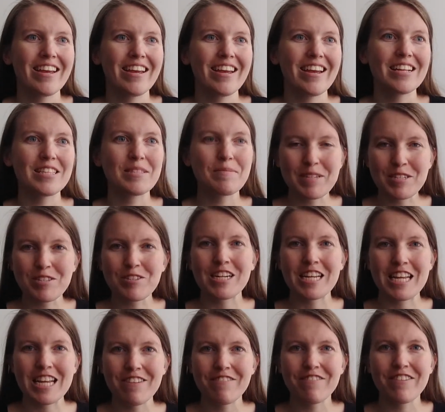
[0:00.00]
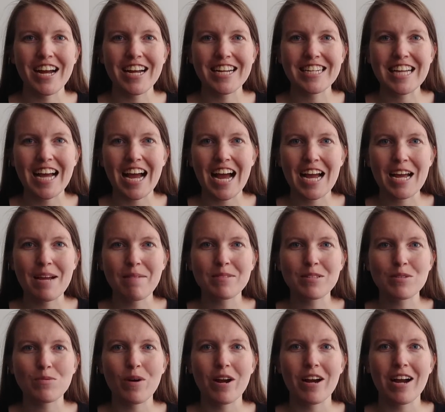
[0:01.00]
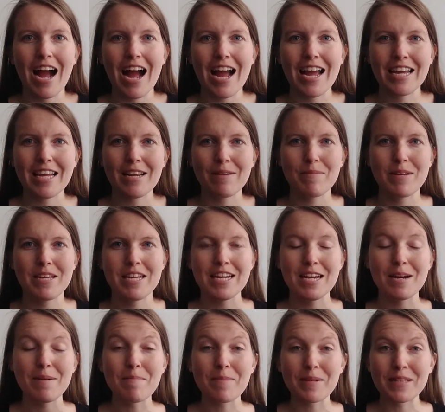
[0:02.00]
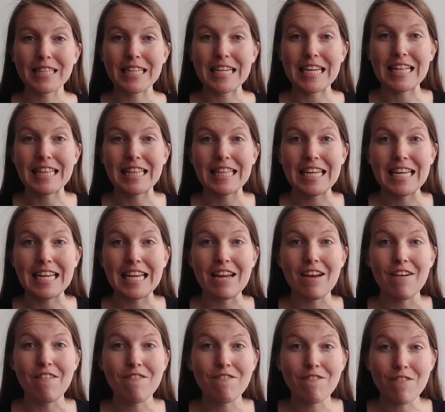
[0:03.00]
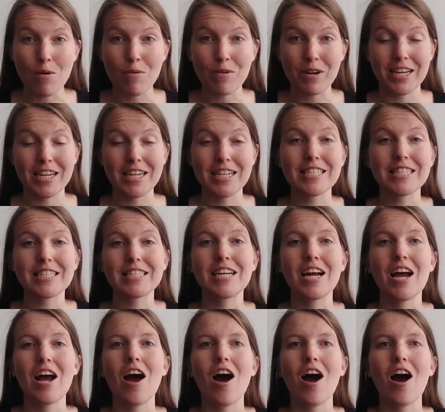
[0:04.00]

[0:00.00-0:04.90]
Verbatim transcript: it's been tricky to find times where I can be completely focused